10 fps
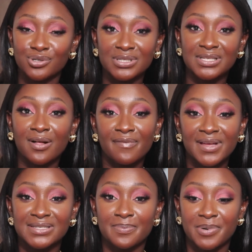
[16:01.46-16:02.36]
yourself
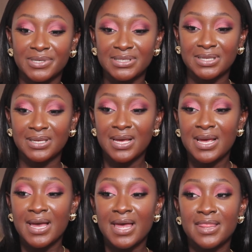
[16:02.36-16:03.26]
as a person.
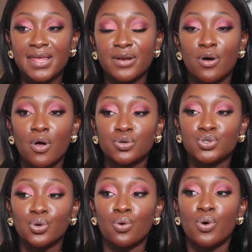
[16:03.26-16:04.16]
And then
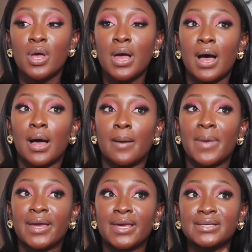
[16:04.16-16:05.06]
also um
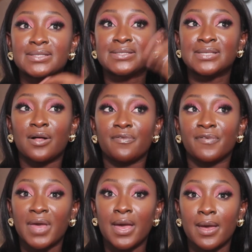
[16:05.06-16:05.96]
I guess
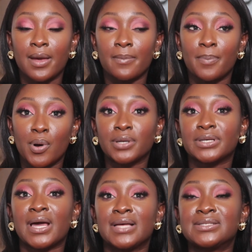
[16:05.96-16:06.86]
self-care
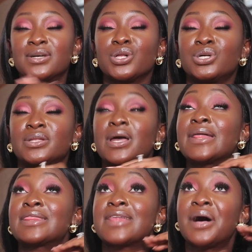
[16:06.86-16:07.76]
podcasts. There are
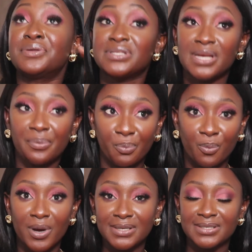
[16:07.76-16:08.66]
a thousand
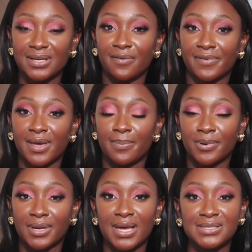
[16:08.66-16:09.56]
and one self-care
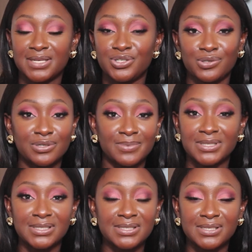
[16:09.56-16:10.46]
podcasts that you could
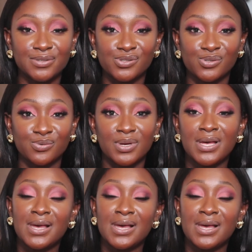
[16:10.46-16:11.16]
be listening to,